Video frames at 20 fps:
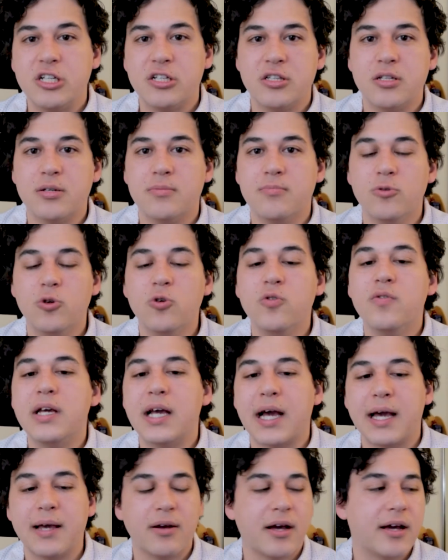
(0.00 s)
the
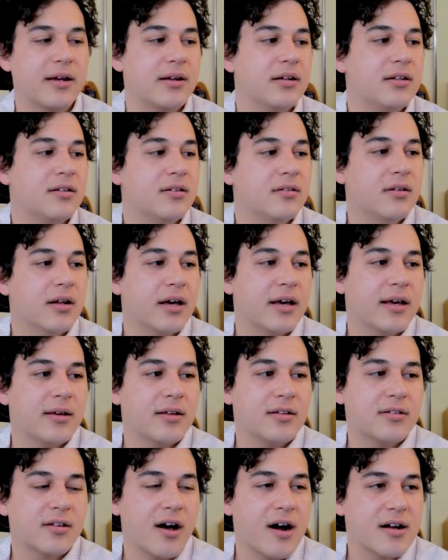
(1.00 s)
moving,
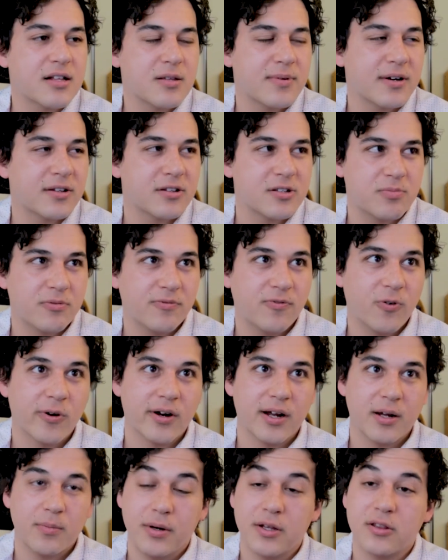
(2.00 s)
I talked about this
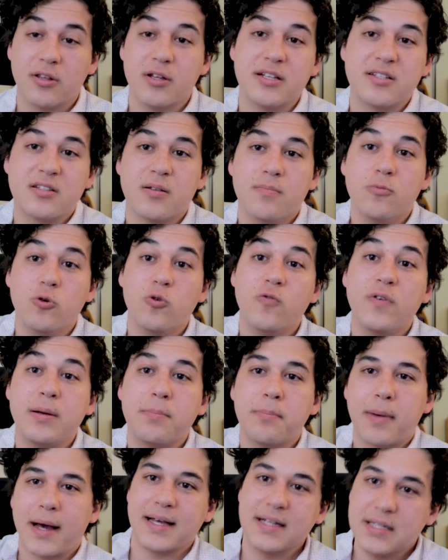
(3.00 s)
beforehand, but it's the
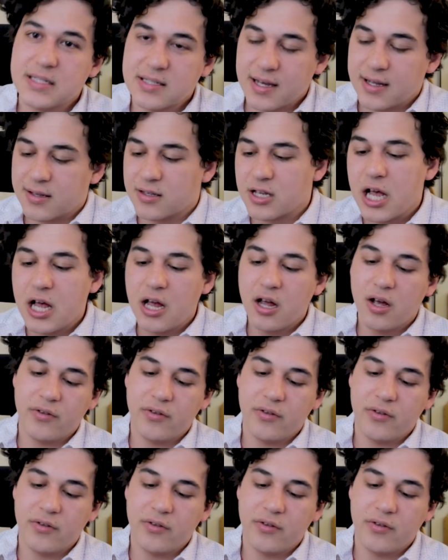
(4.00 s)
moving mindset,